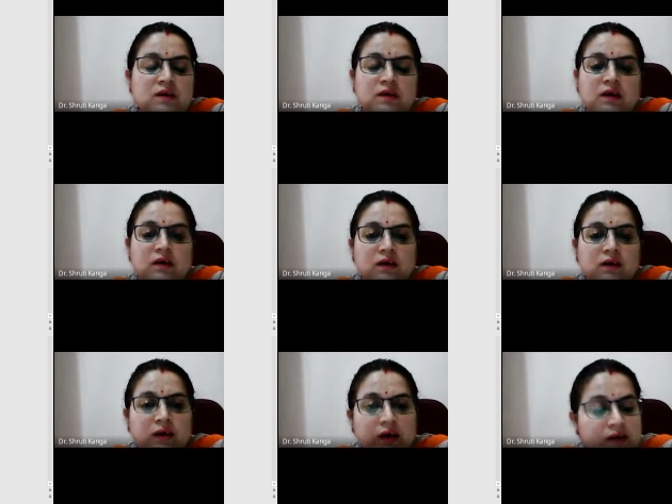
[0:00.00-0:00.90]

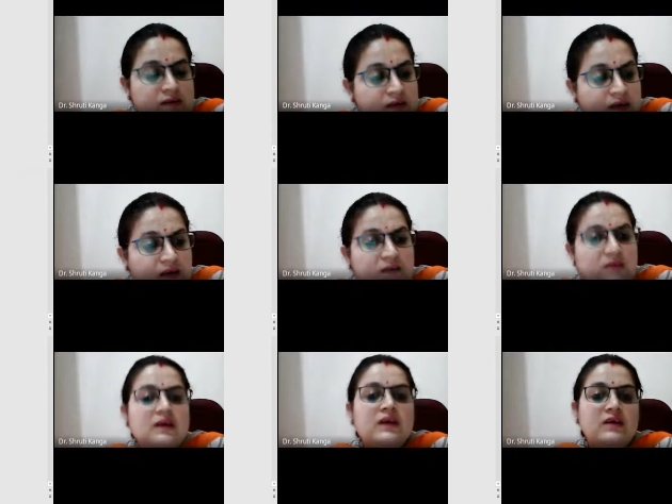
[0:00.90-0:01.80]
at
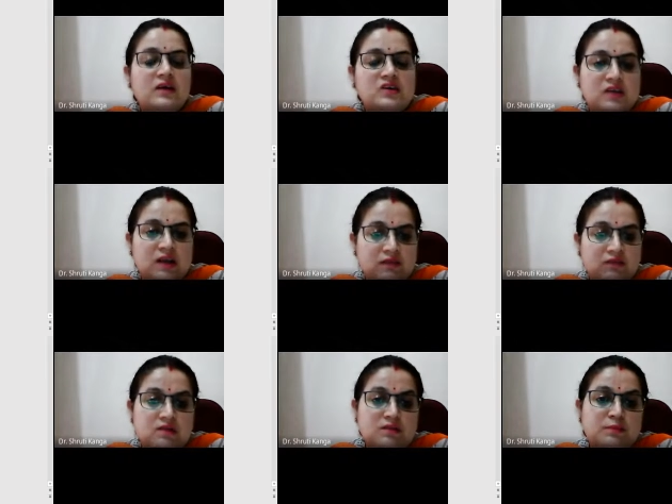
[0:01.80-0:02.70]
secondary and tertiary
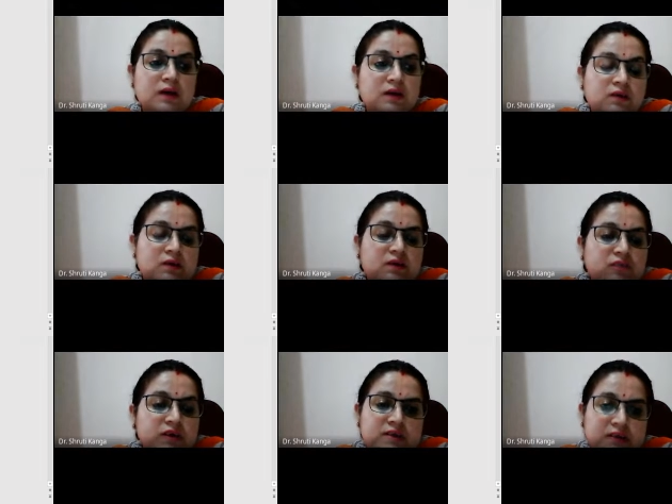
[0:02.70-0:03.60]
levels, but the
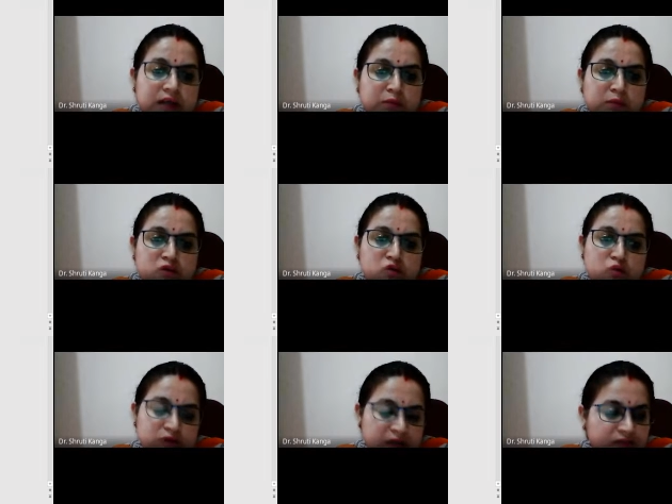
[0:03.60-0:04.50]
first aim is to
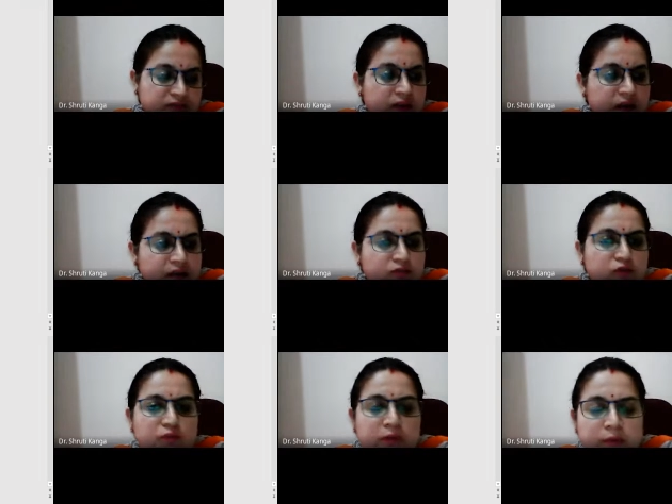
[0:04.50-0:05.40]
save the life
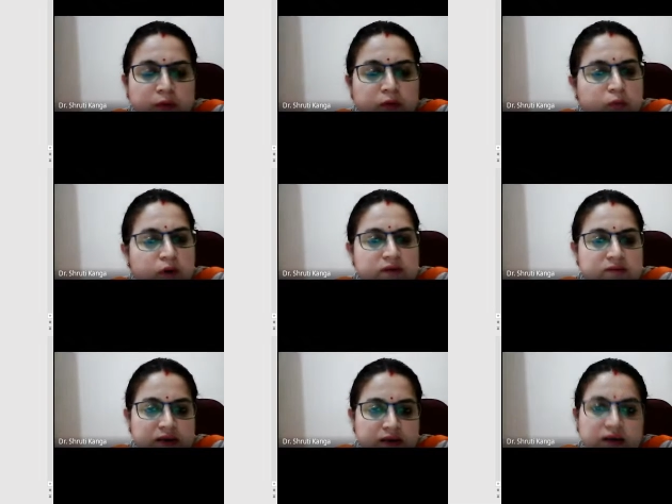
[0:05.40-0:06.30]
of people who are
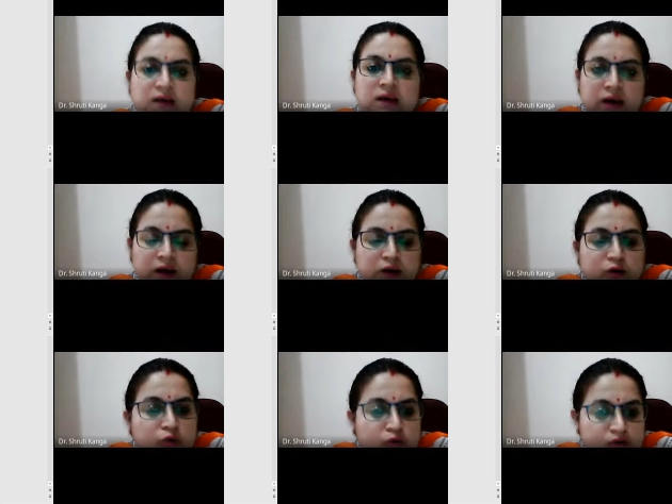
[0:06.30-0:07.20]
residing into
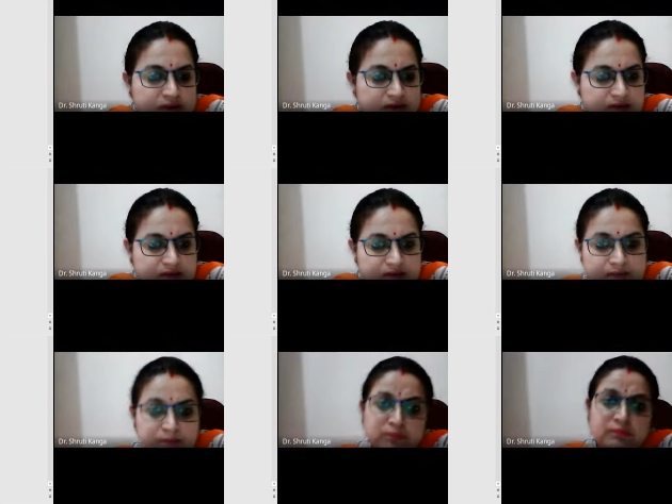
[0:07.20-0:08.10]
those areas.
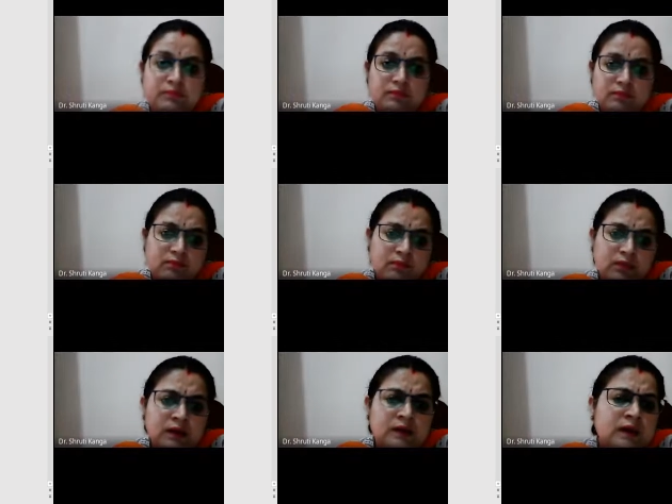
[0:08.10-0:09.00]

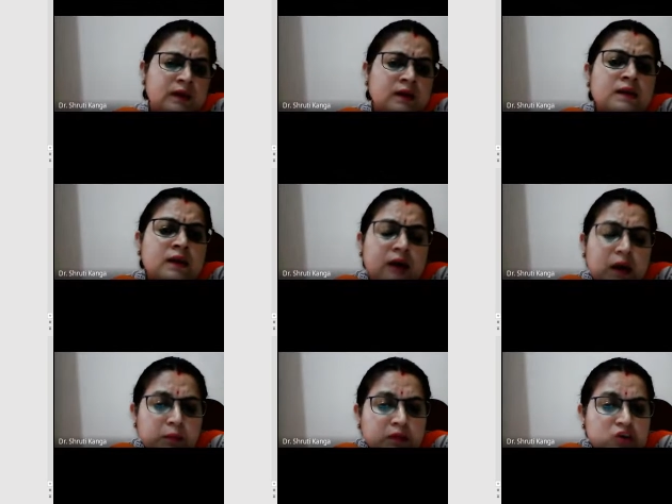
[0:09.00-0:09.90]
Then the
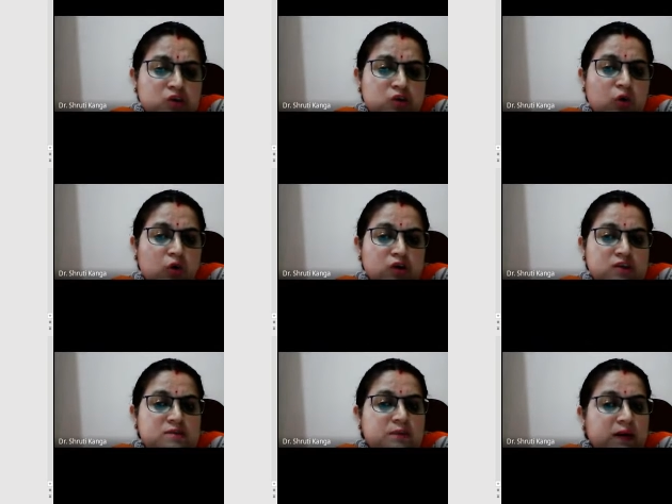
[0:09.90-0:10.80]
damage
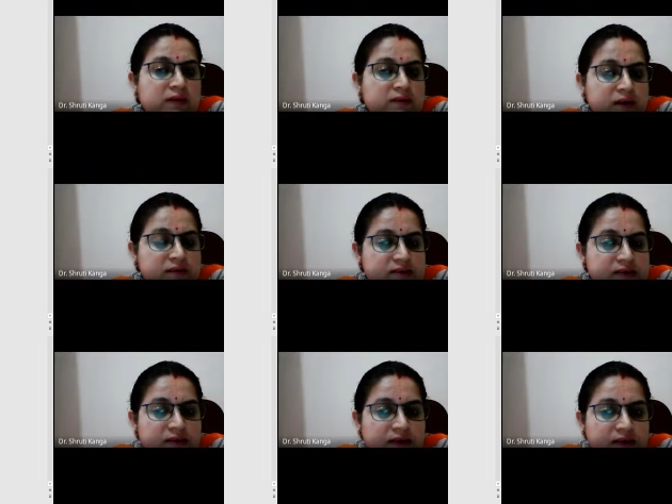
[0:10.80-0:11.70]
caused by
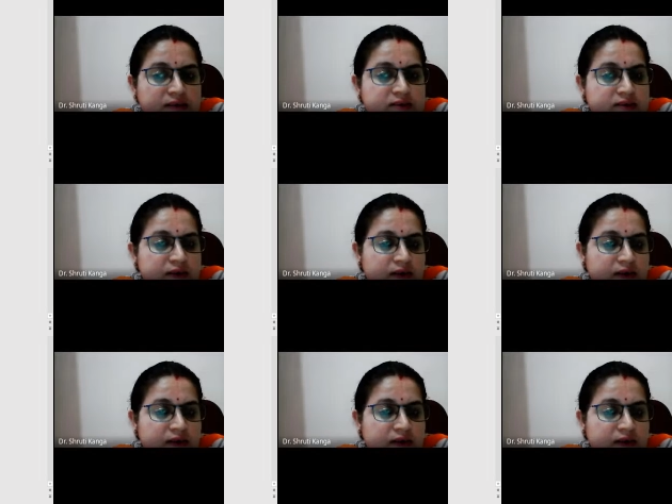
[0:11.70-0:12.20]
disaster is